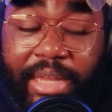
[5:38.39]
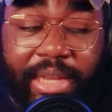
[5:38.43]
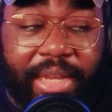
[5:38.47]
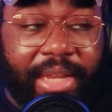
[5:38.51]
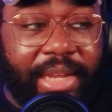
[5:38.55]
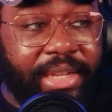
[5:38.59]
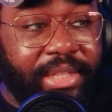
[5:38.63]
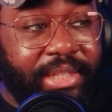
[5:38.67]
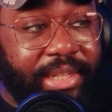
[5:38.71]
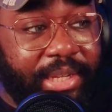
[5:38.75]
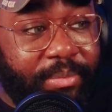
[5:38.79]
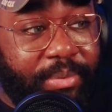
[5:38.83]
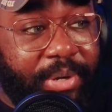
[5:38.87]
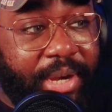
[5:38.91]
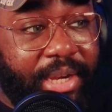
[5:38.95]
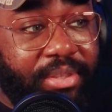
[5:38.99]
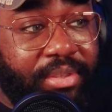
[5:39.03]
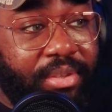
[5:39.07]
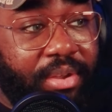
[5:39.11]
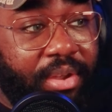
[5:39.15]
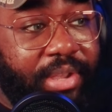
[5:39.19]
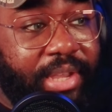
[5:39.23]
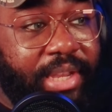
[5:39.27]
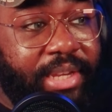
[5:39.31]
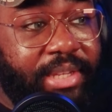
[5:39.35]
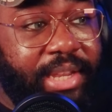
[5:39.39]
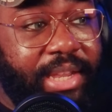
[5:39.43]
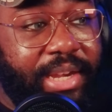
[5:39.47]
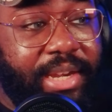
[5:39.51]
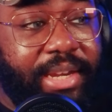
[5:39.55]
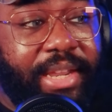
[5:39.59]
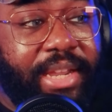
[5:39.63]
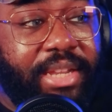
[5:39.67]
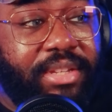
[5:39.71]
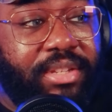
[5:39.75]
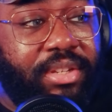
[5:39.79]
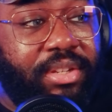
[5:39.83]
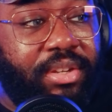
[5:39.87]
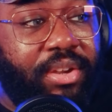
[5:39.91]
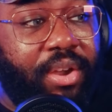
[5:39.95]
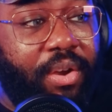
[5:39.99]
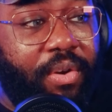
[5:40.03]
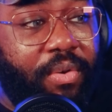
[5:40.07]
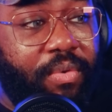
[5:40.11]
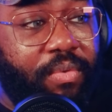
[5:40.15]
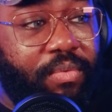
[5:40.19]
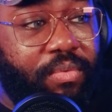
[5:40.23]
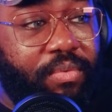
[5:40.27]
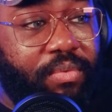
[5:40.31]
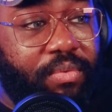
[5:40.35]
he did what i thought he did he's a
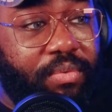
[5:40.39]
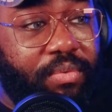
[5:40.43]
goat